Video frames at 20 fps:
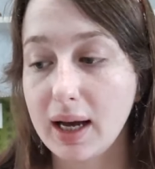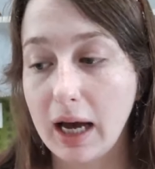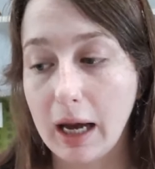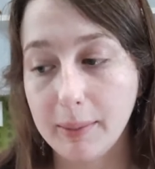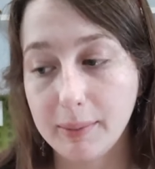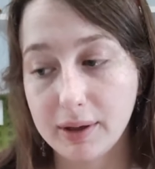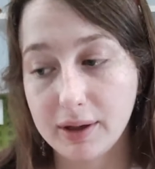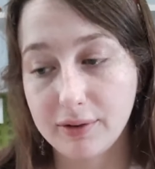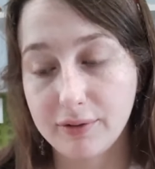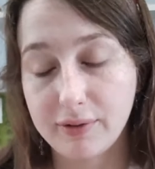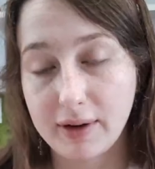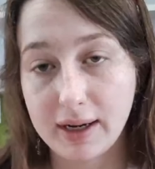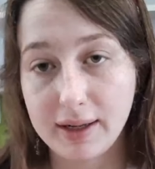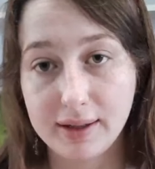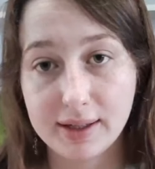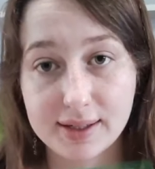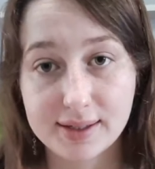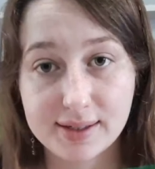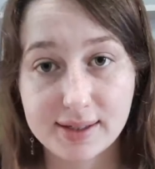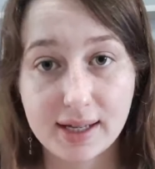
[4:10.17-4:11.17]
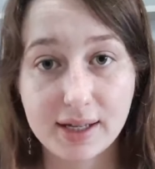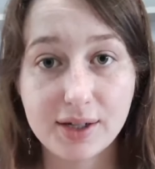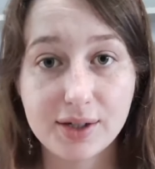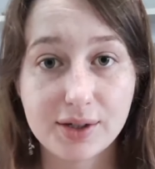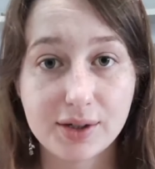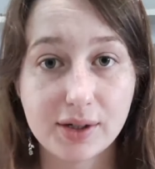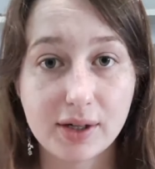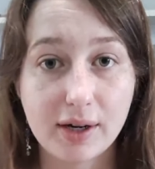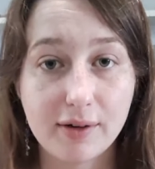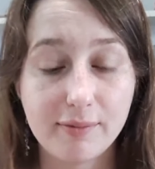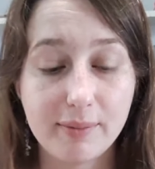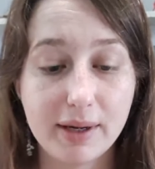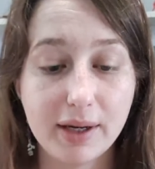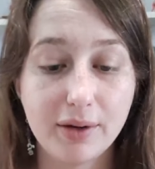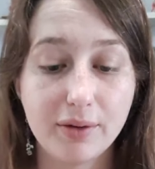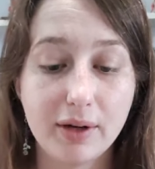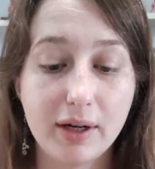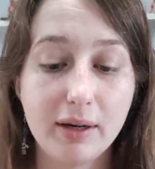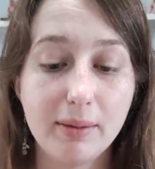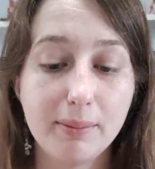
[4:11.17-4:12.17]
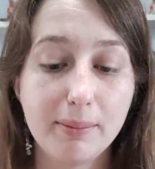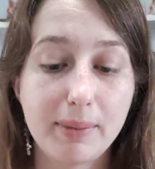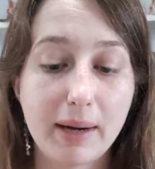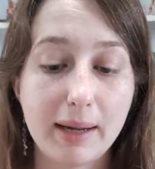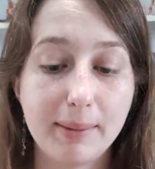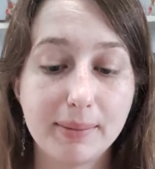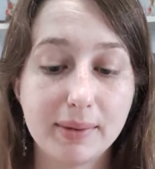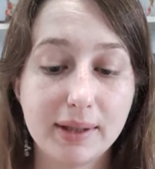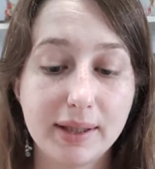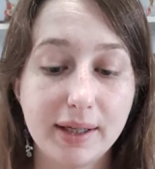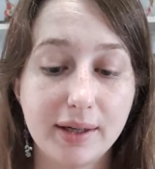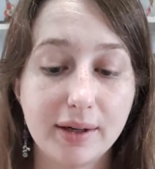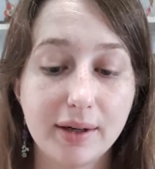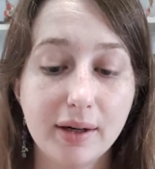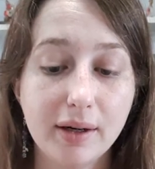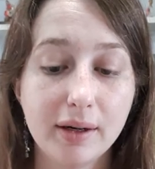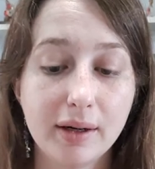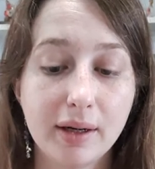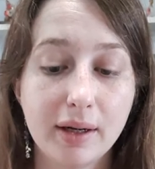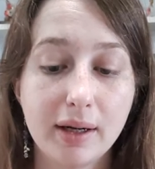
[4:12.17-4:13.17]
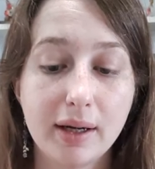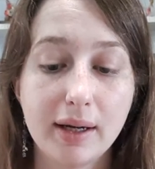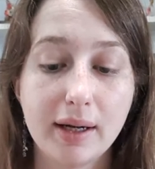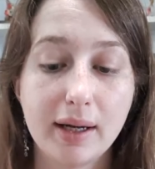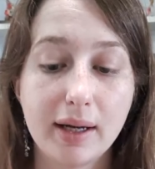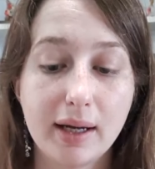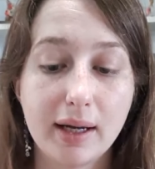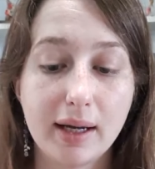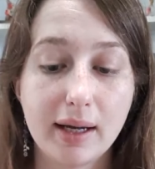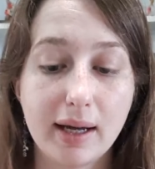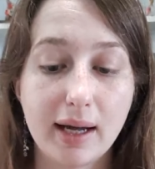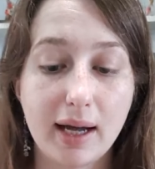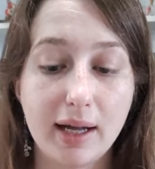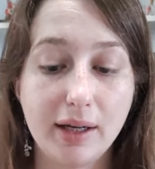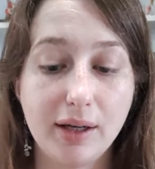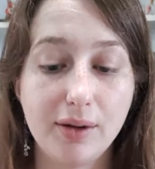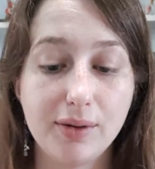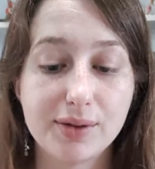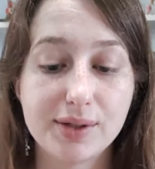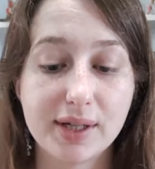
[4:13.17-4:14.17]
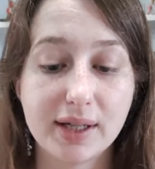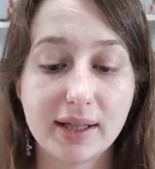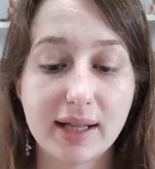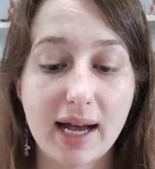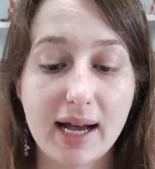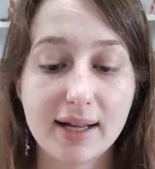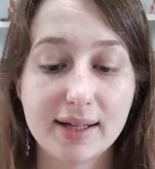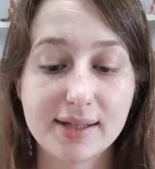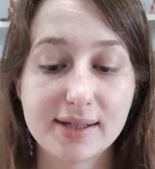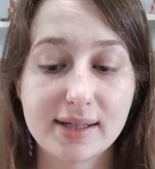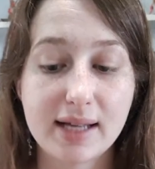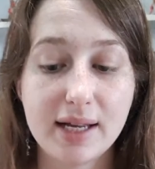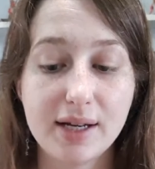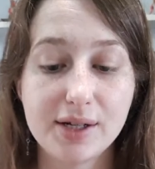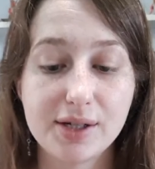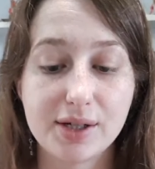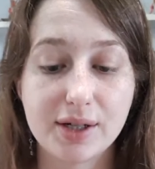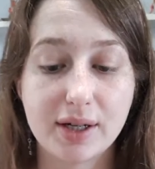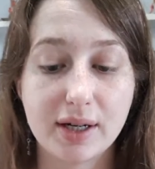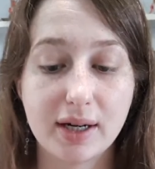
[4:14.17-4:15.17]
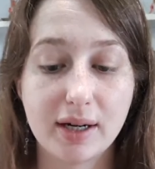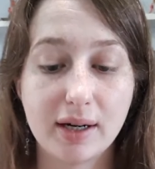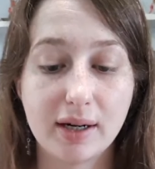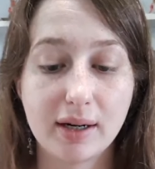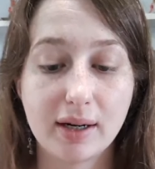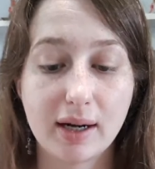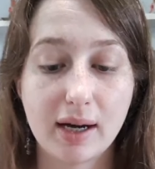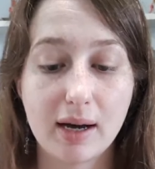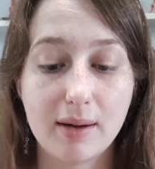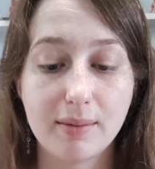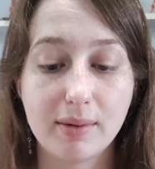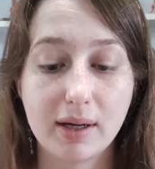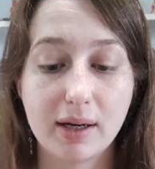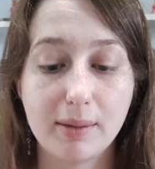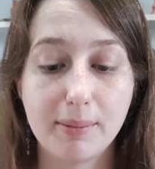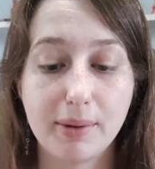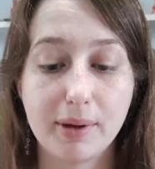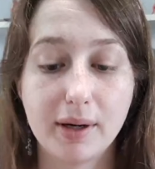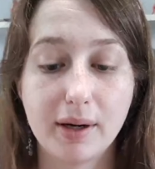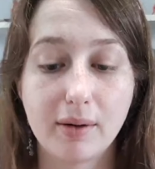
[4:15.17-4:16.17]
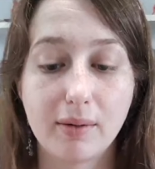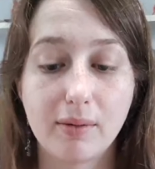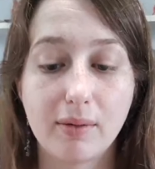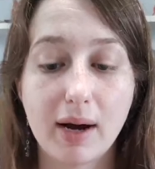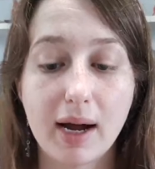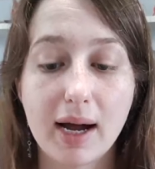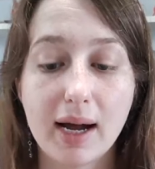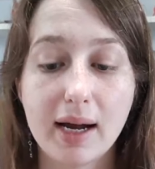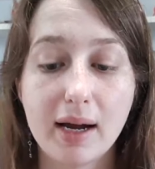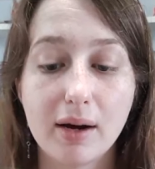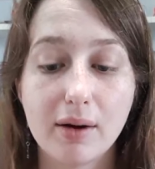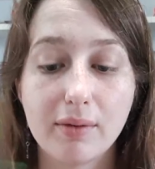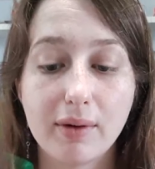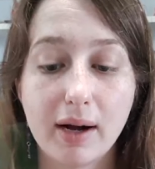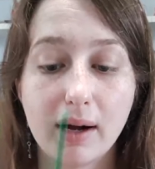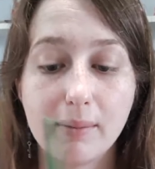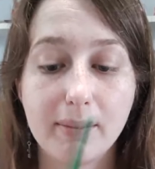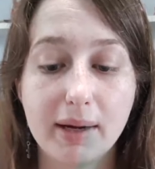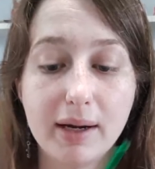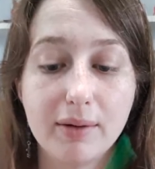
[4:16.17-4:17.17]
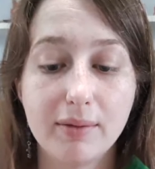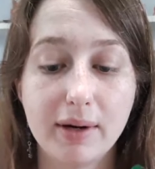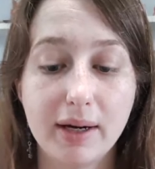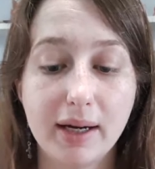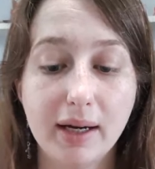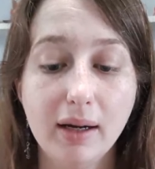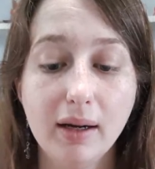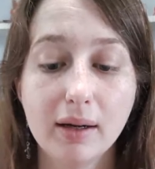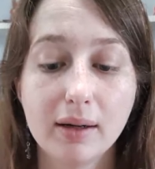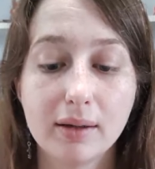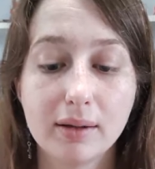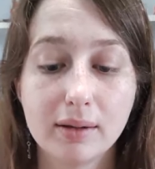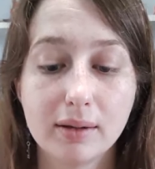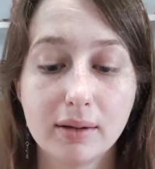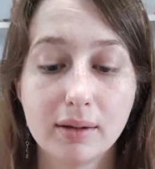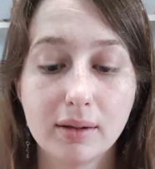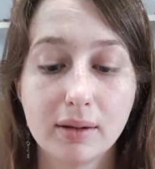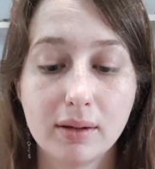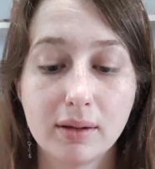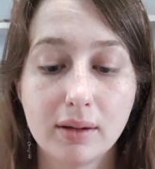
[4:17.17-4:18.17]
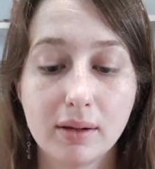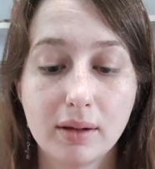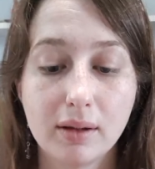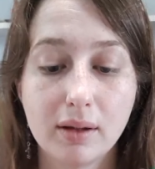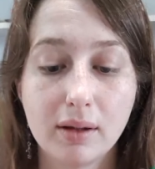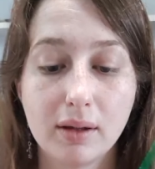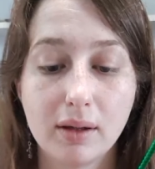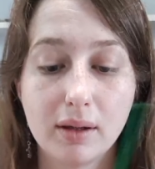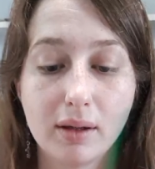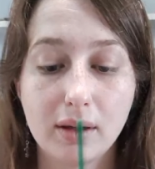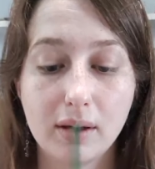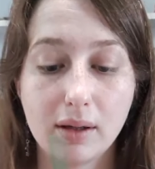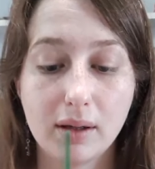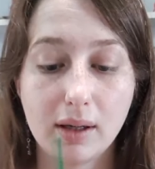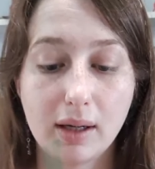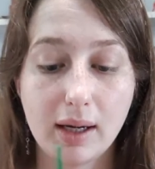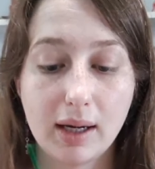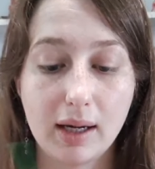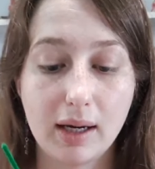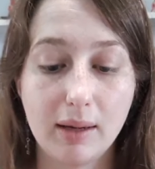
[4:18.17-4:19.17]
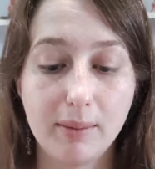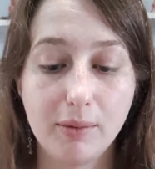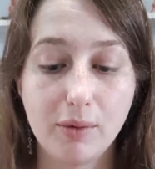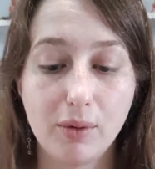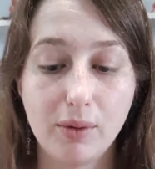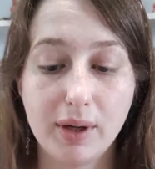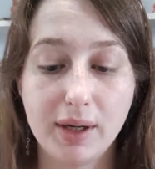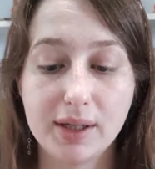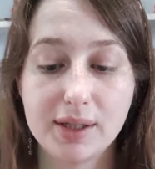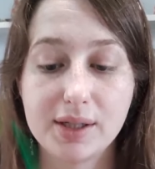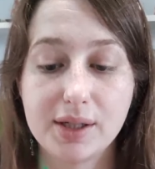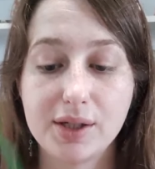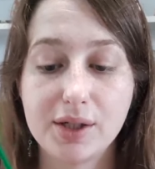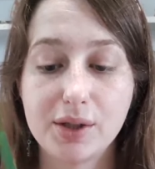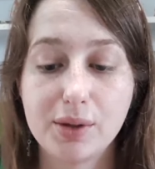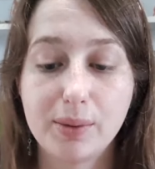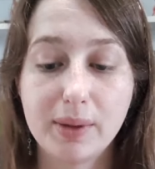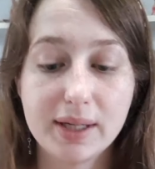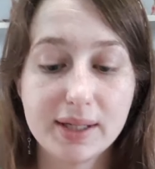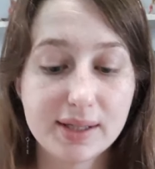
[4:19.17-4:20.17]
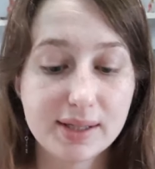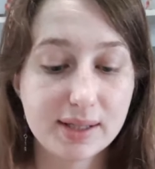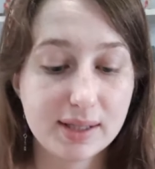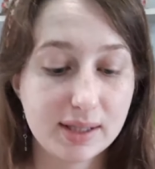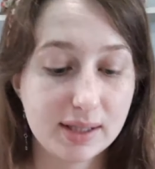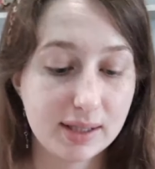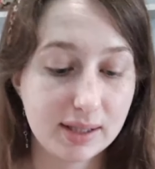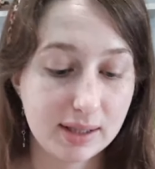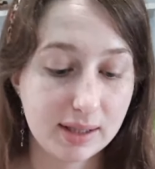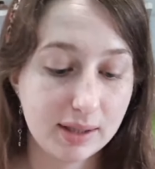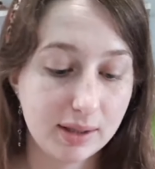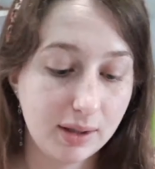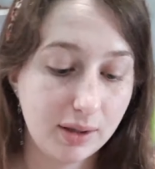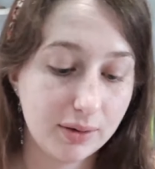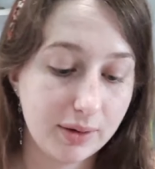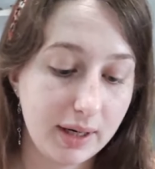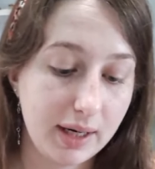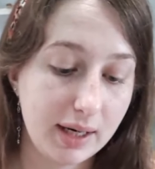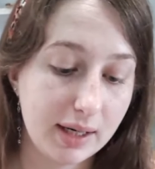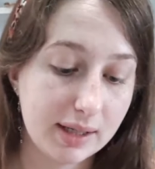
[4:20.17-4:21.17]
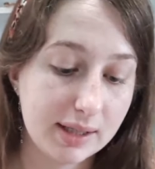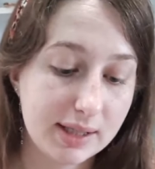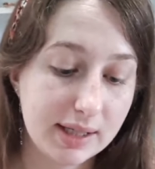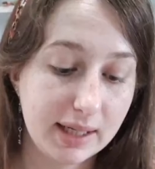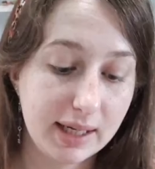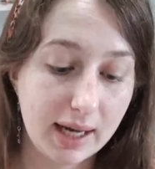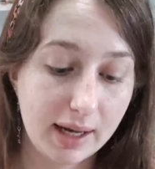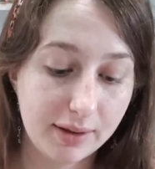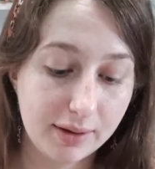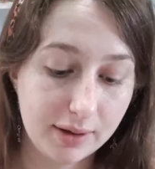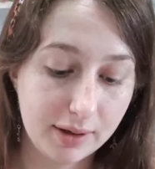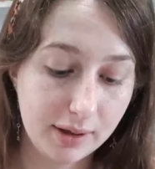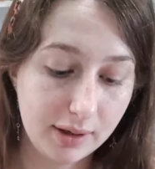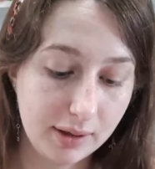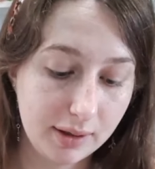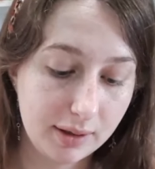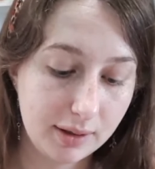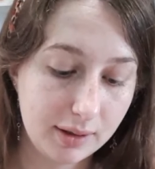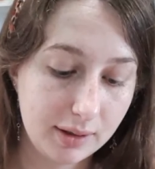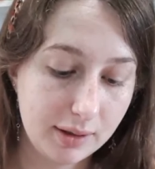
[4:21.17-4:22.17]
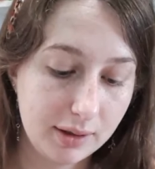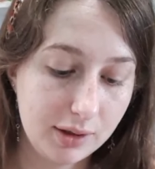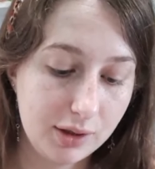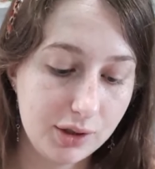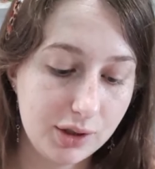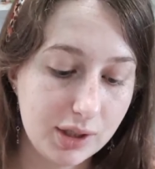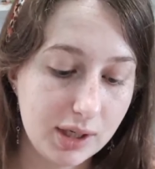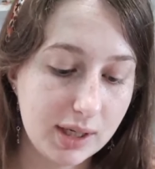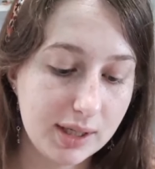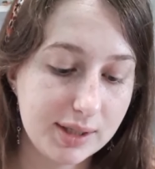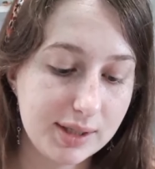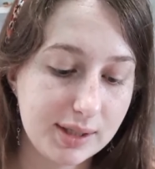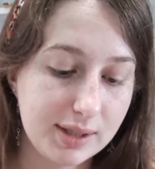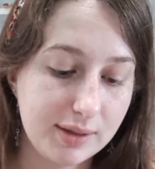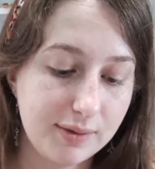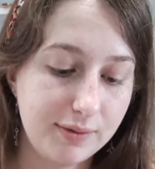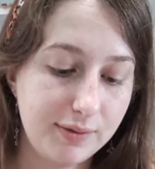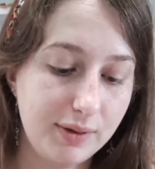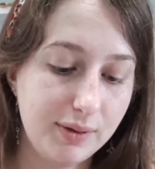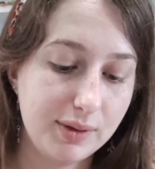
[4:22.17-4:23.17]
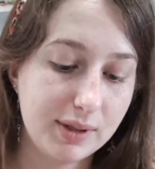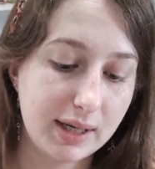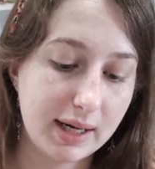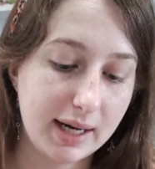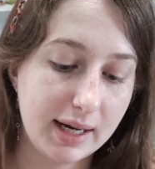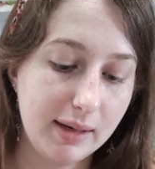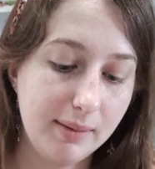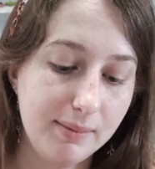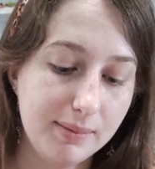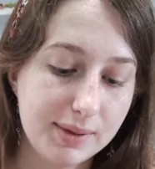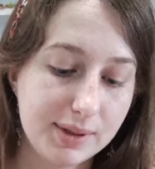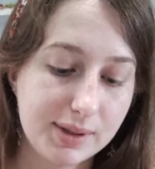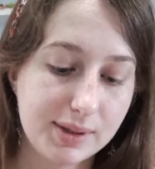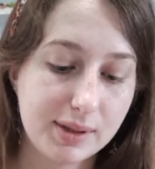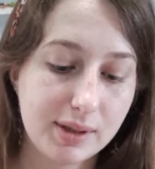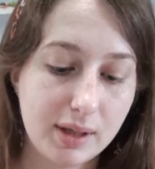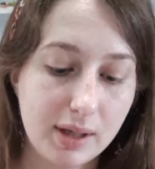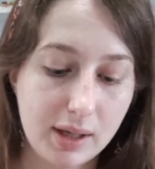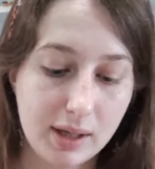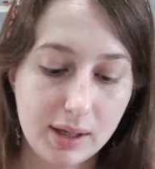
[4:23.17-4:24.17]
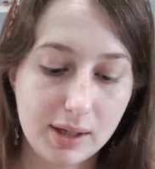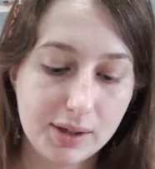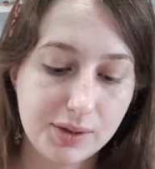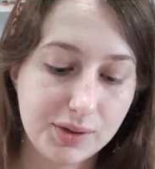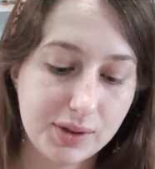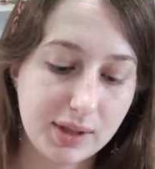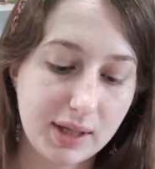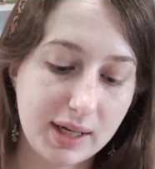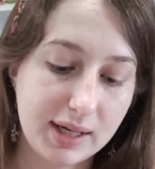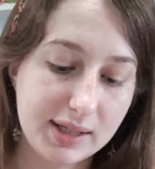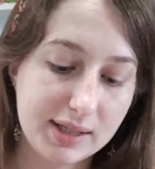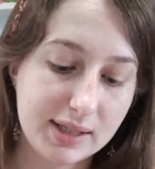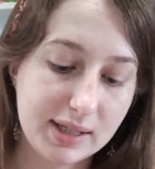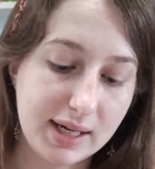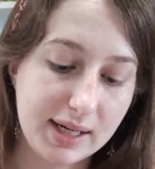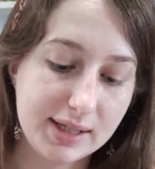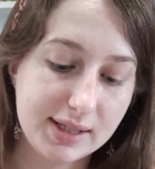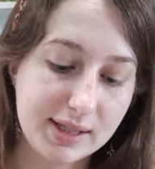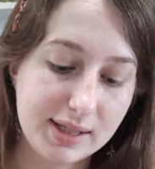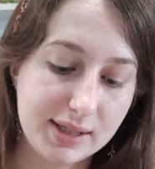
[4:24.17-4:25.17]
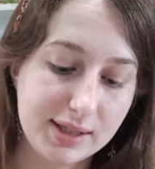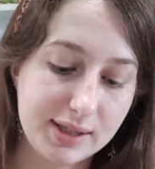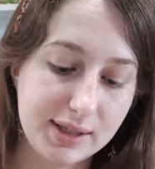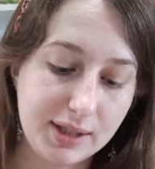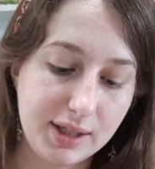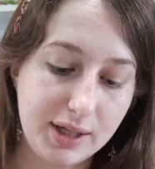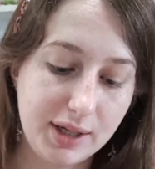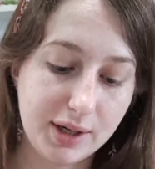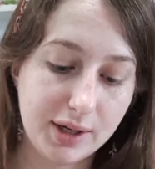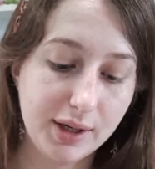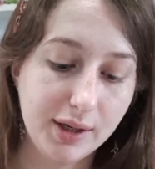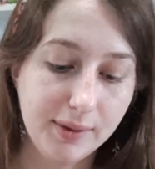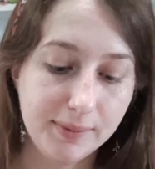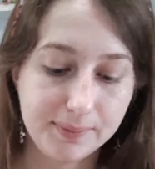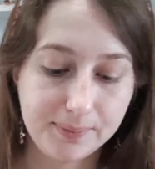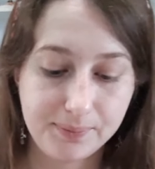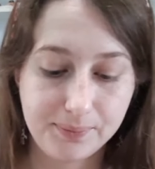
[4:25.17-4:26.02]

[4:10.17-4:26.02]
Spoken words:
I'm going to find the center of my green pipe cleaner, and using that center, I'm going to put it right around my ring, and I'm going to twist the green together just a few times so that it's nice and secure.